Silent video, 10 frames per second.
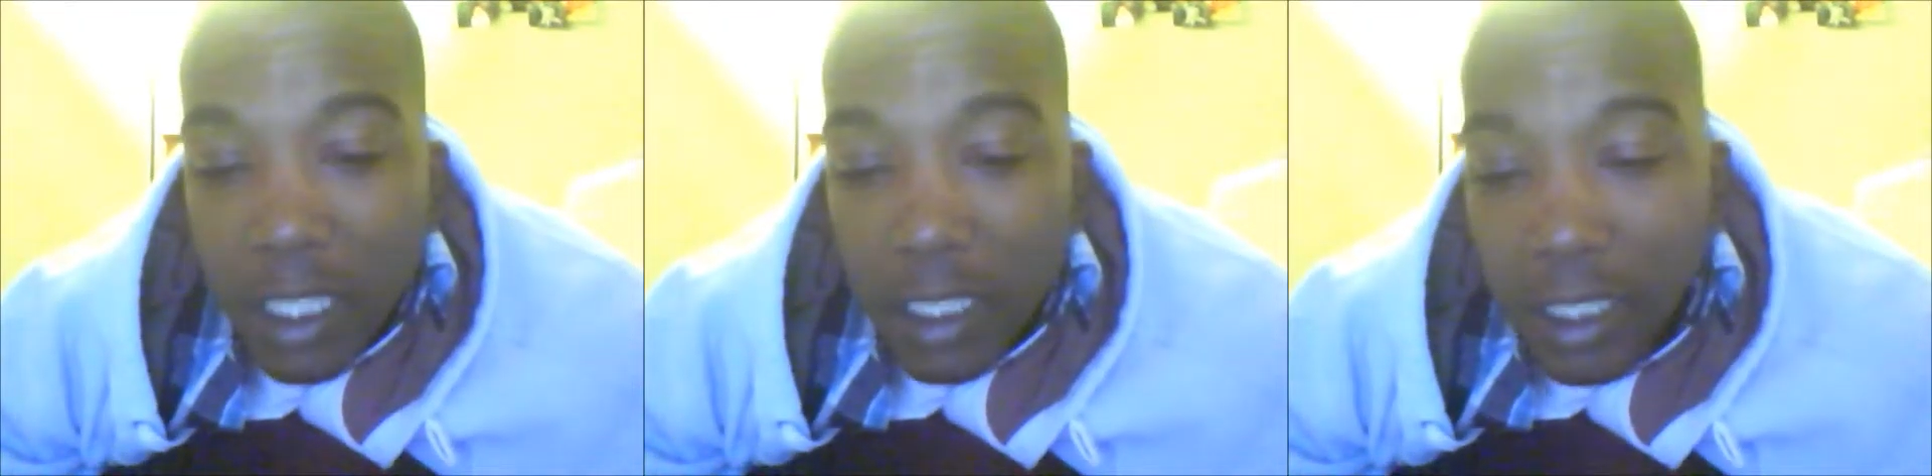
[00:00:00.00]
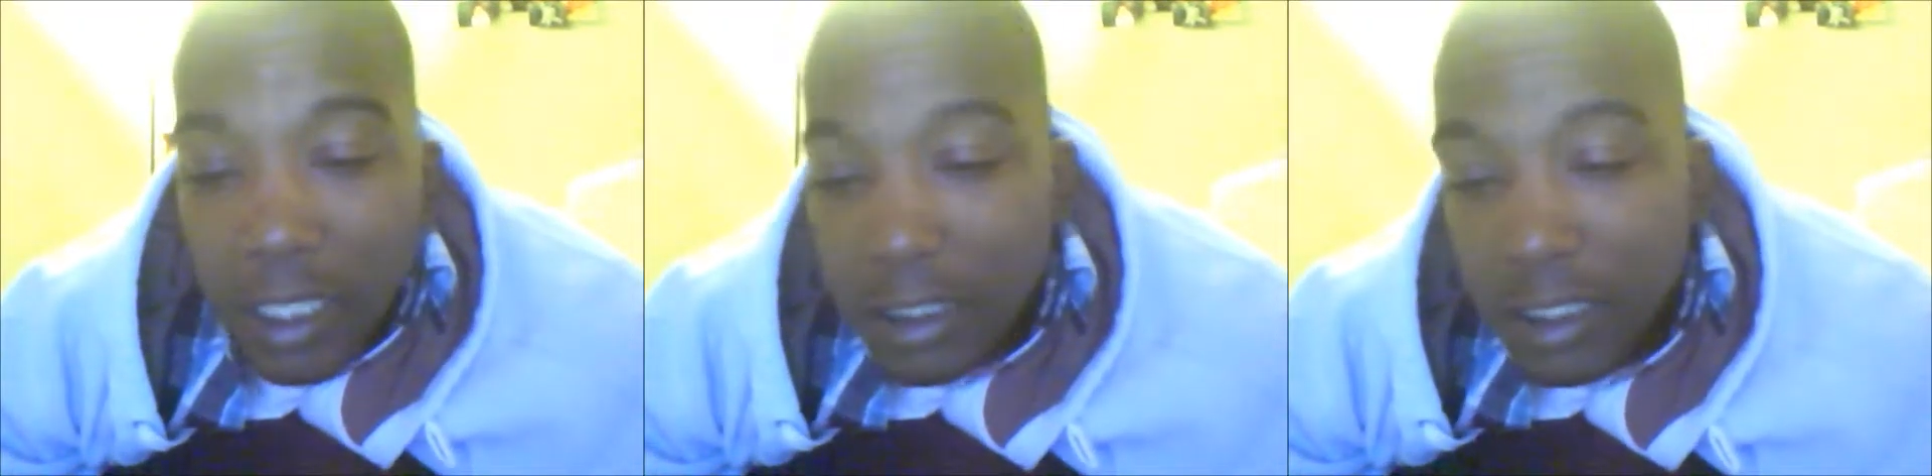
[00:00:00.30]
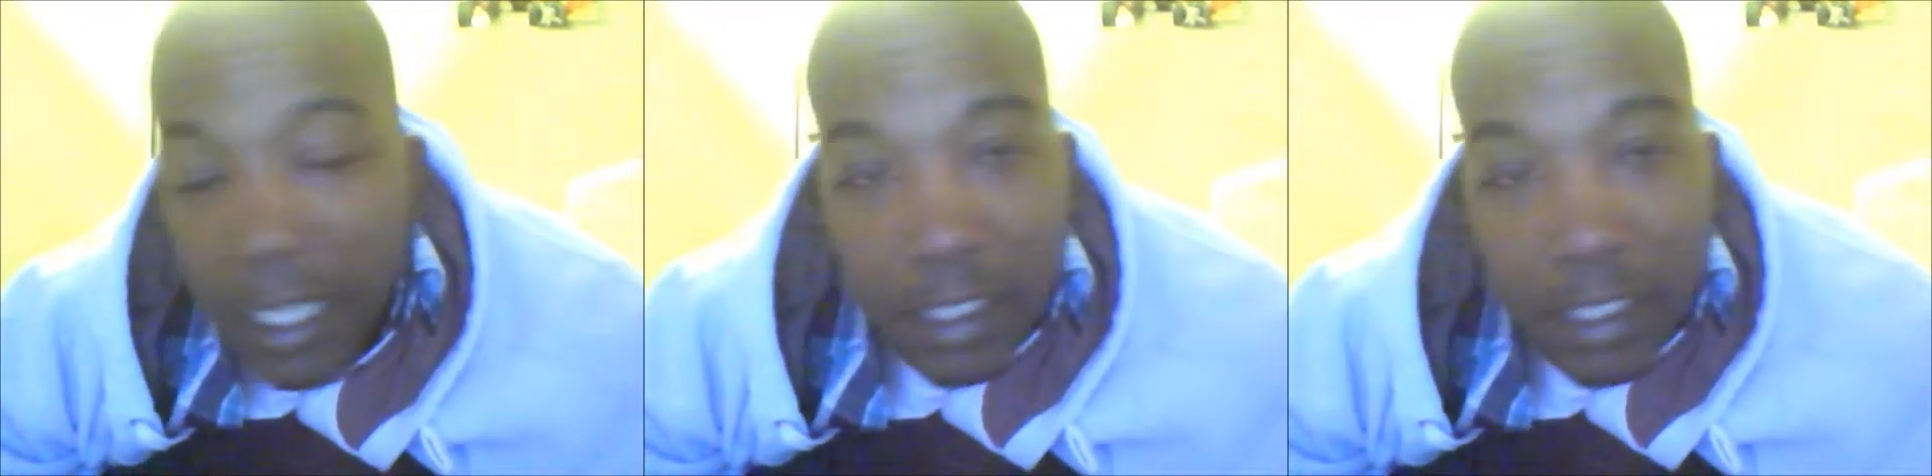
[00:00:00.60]
I just
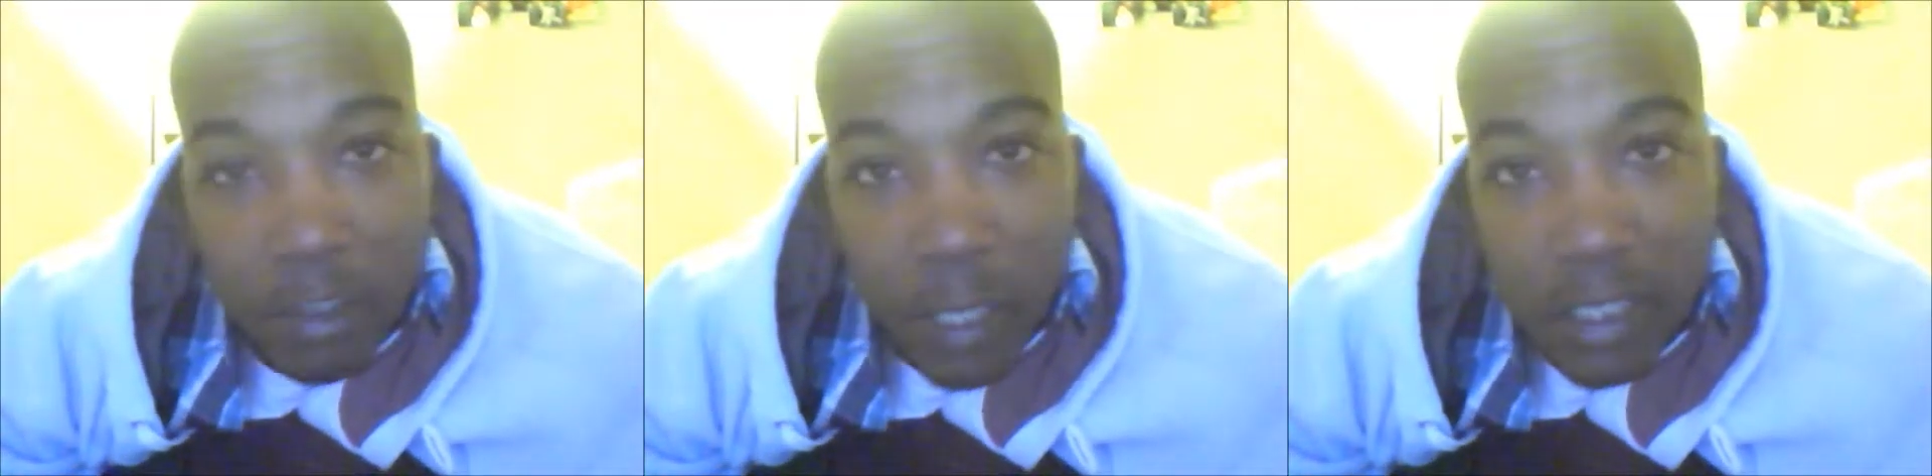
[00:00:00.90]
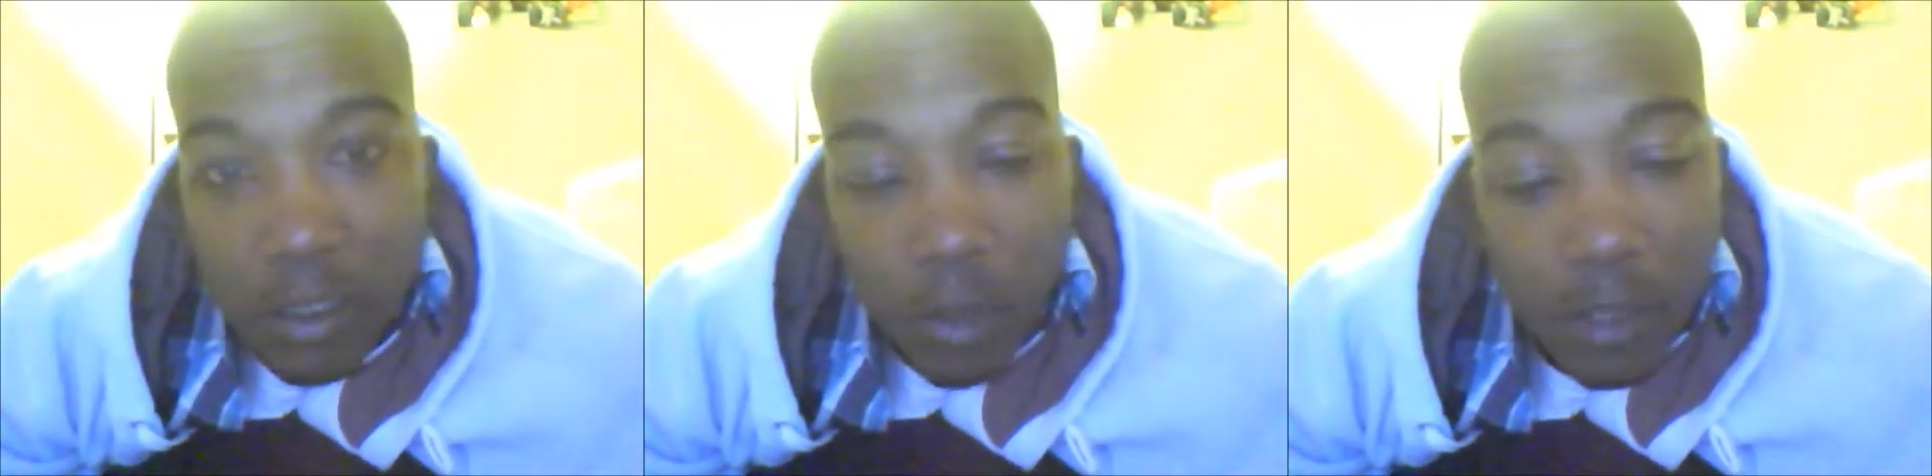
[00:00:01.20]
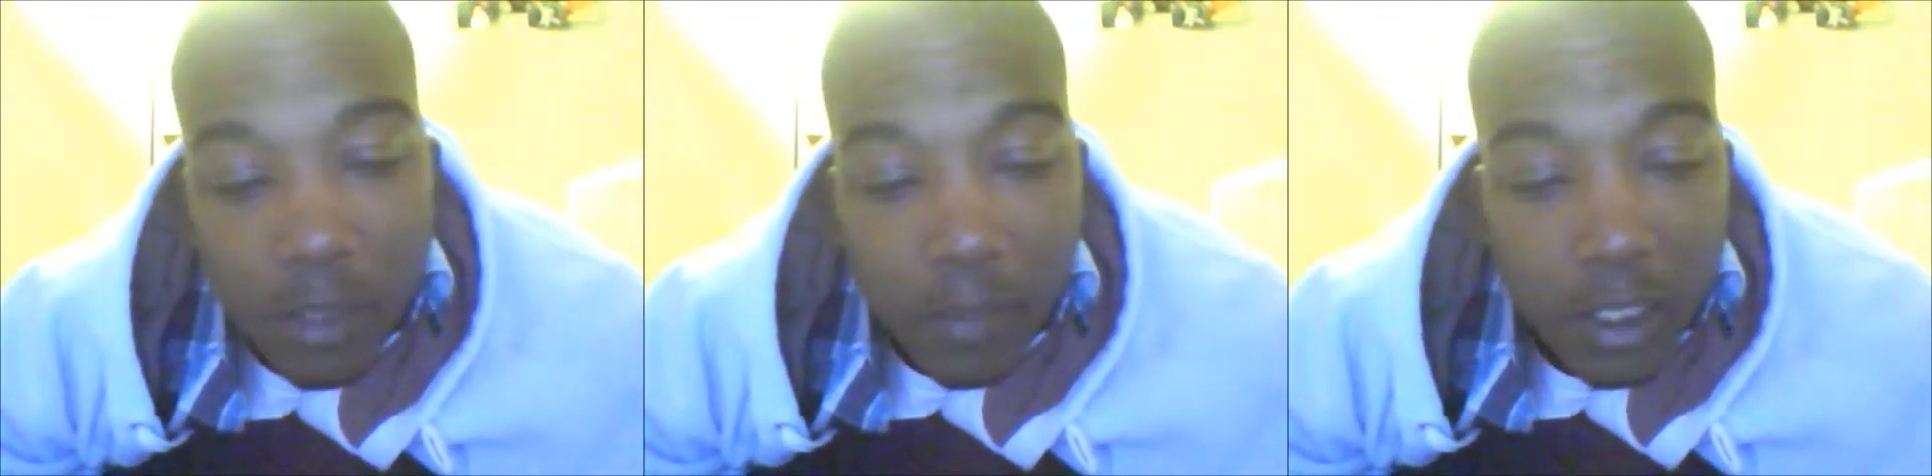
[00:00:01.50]
can't express in
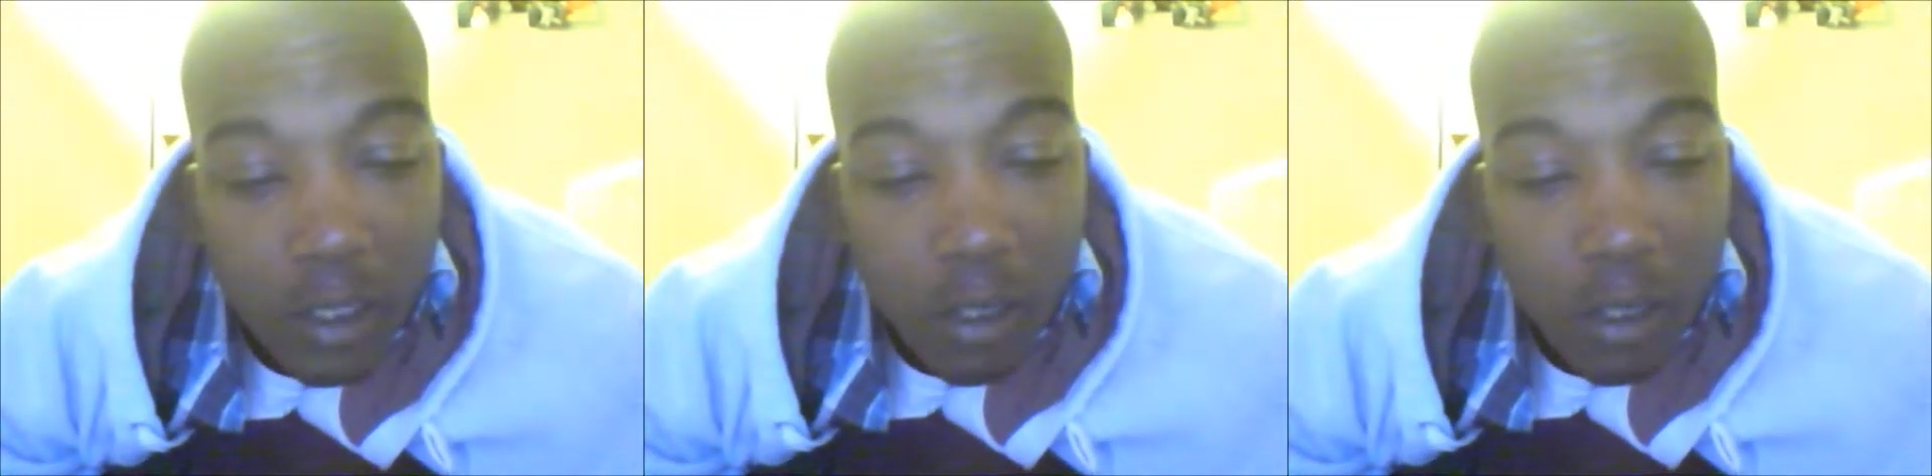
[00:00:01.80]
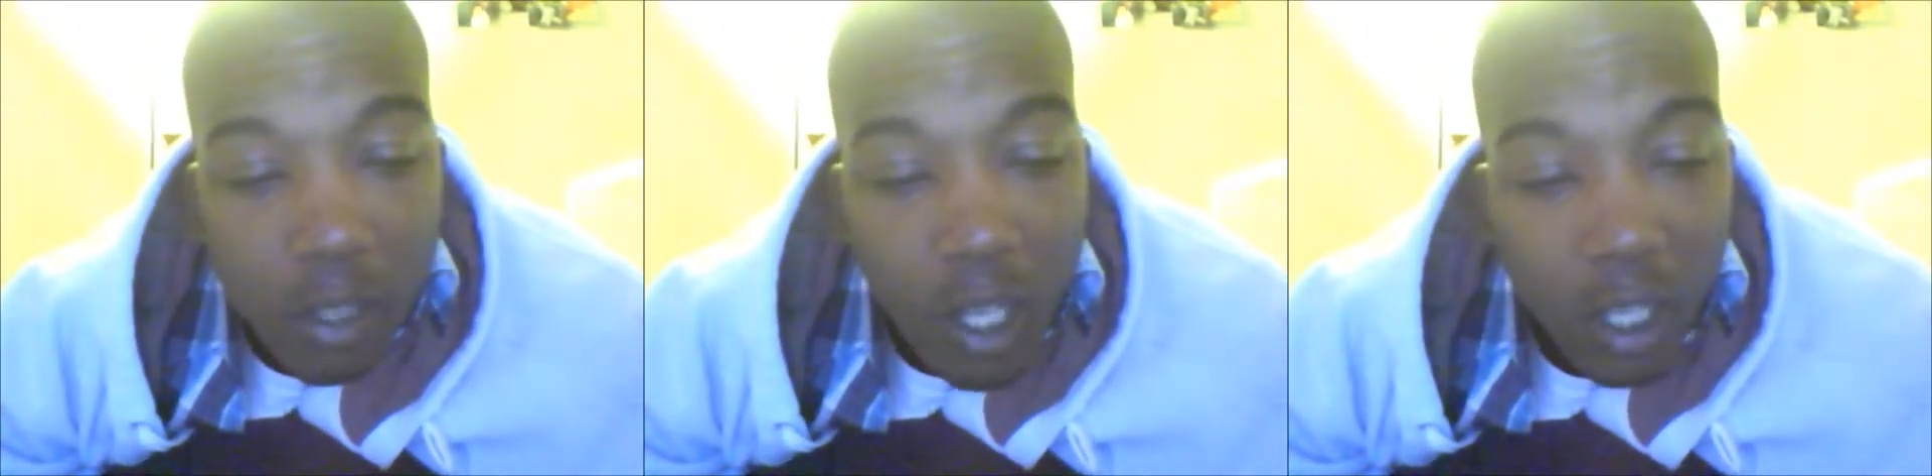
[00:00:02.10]
one video.